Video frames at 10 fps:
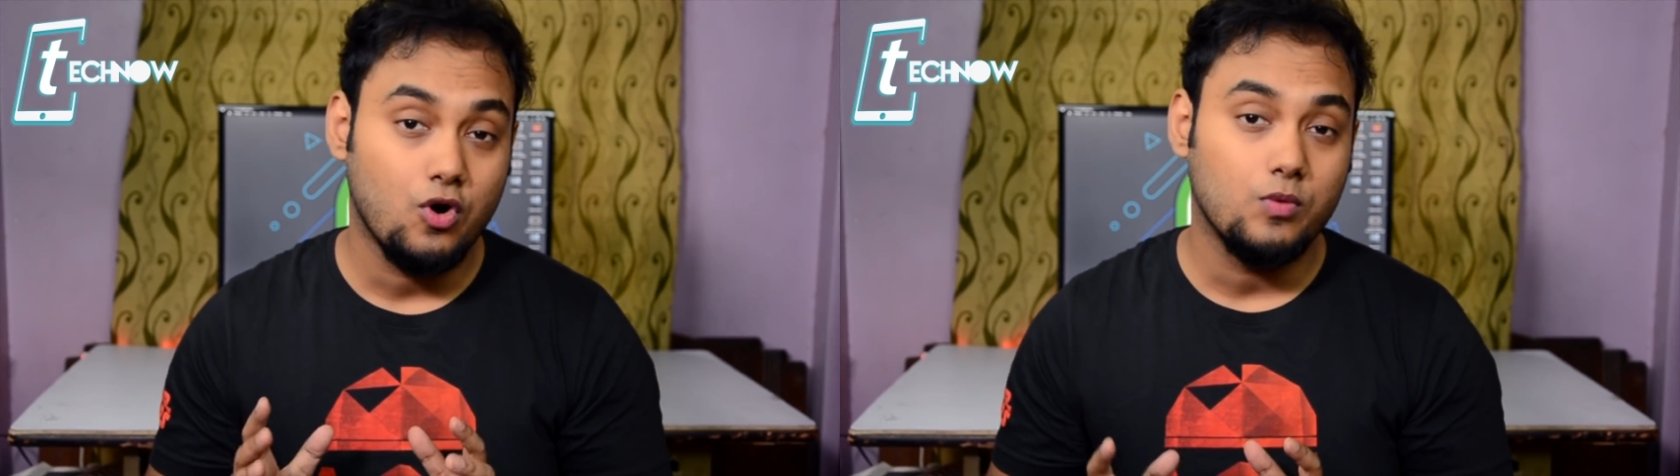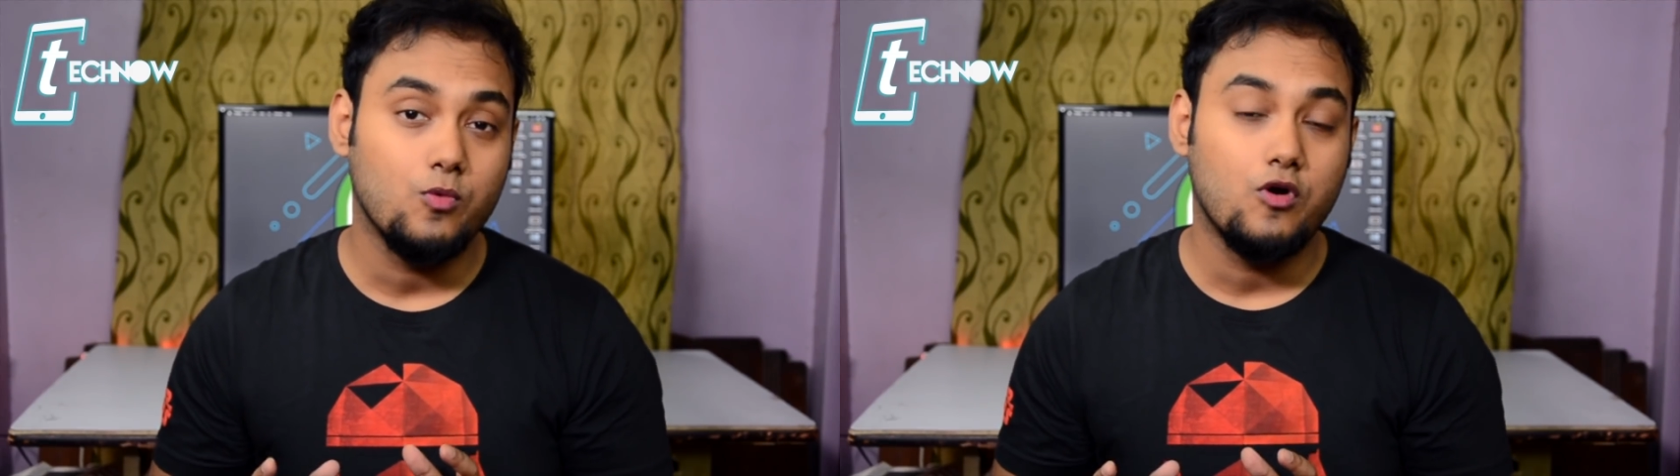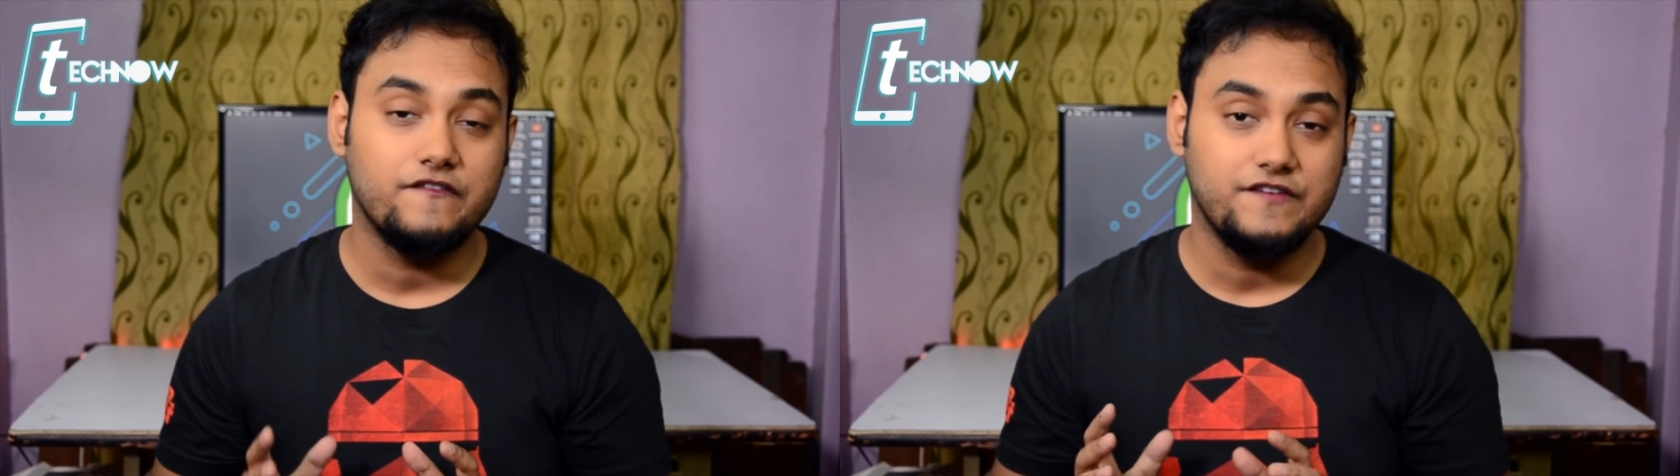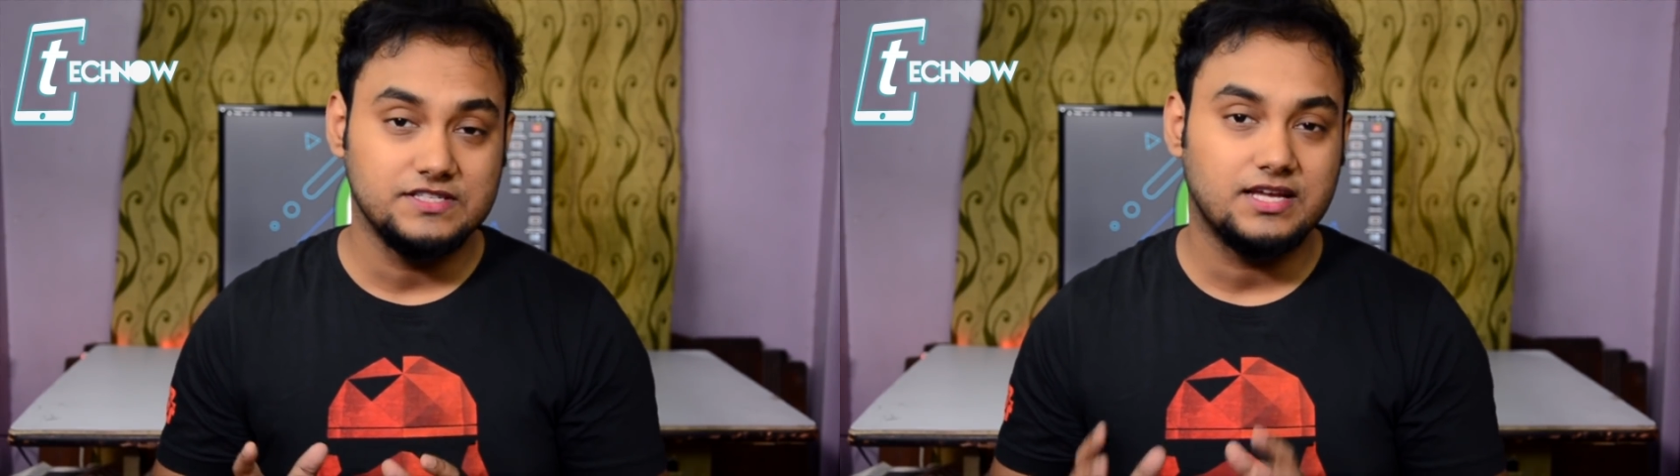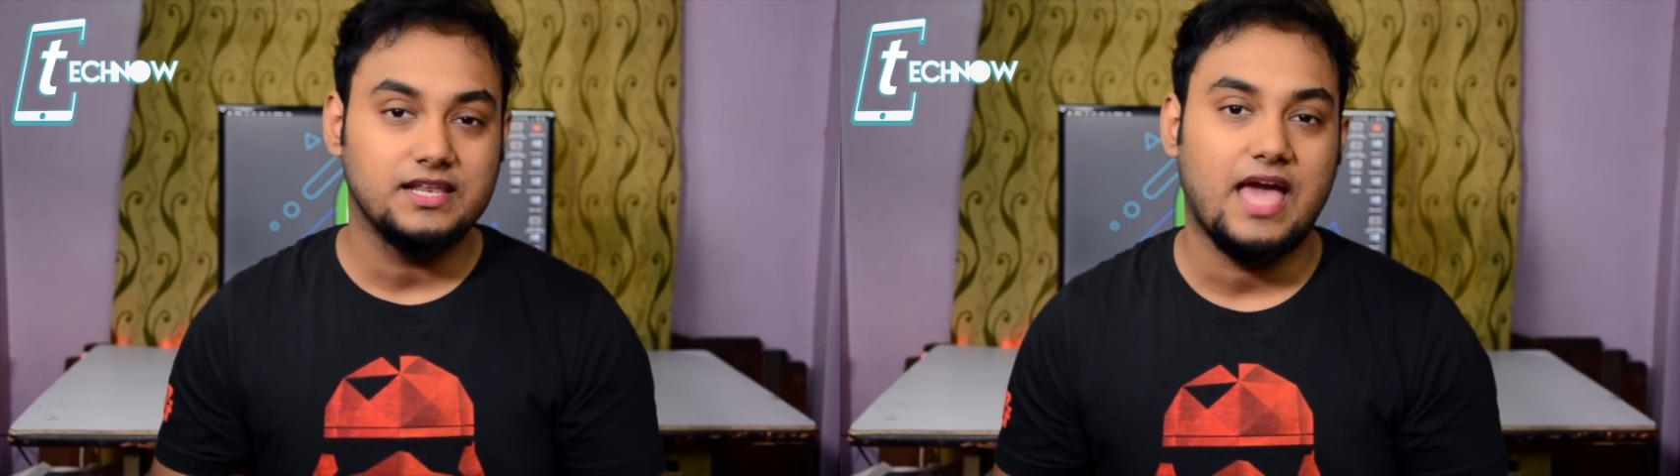or more
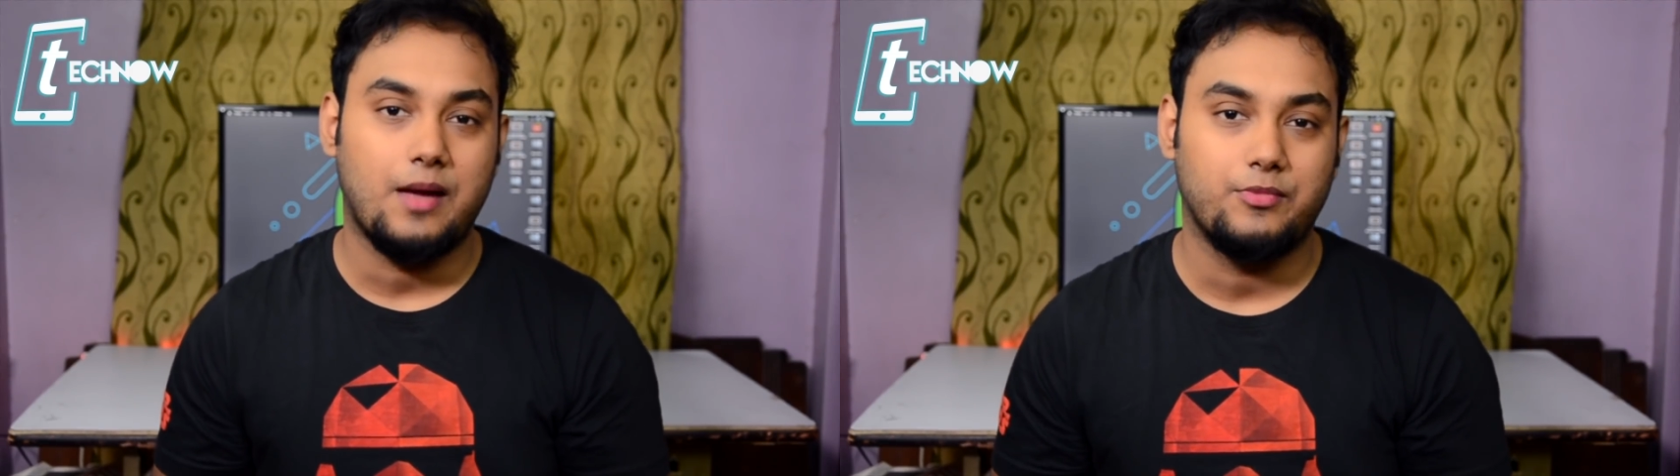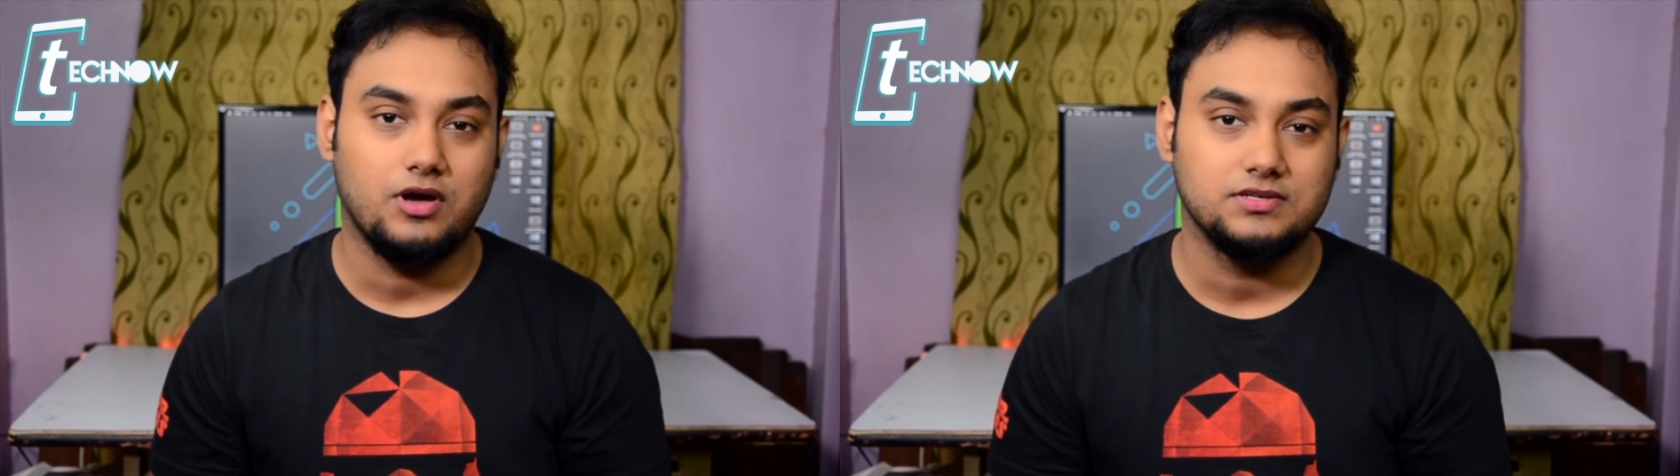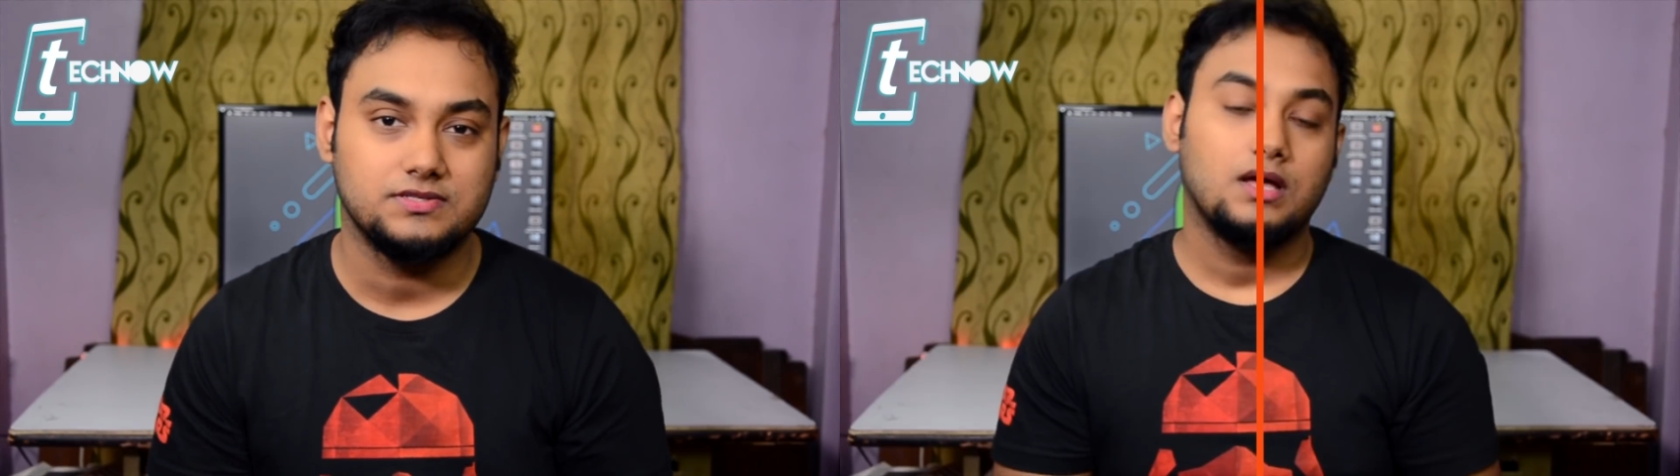physical cameras.